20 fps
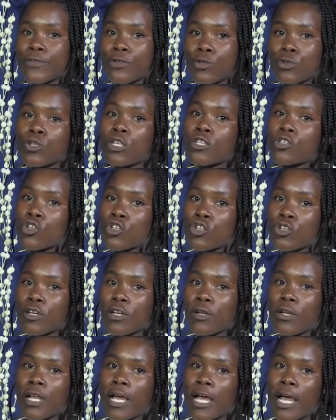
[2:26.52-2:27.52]

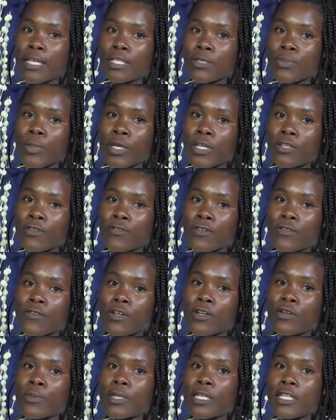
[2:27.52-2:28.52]
social aspect of
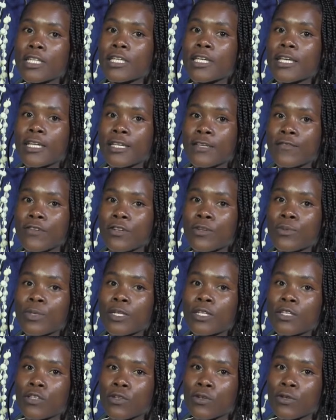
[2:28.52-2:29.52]
environment and
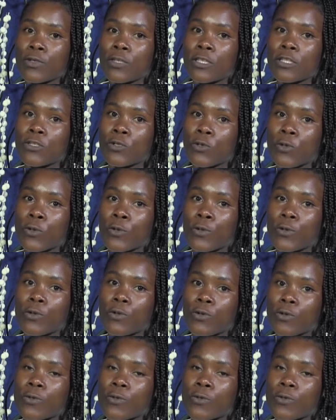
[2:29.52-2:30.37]
environment on its own.